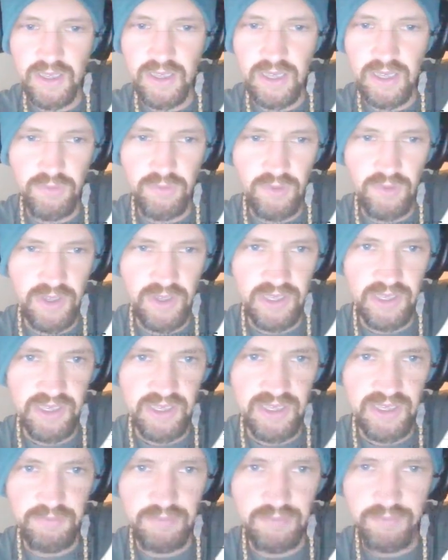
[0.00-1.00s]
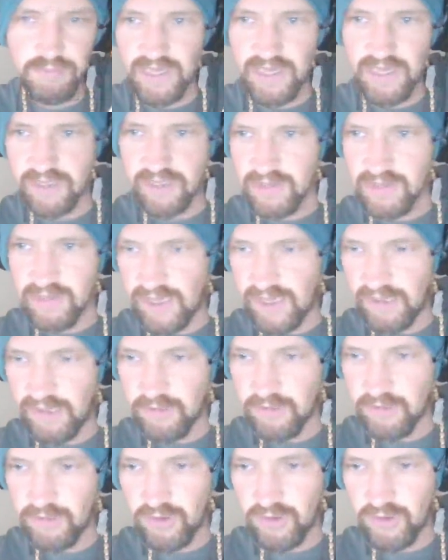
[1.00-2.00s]
I want to get back to that
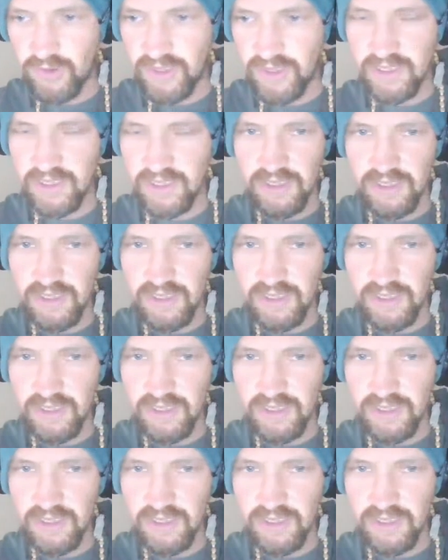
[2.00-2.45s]
real quick.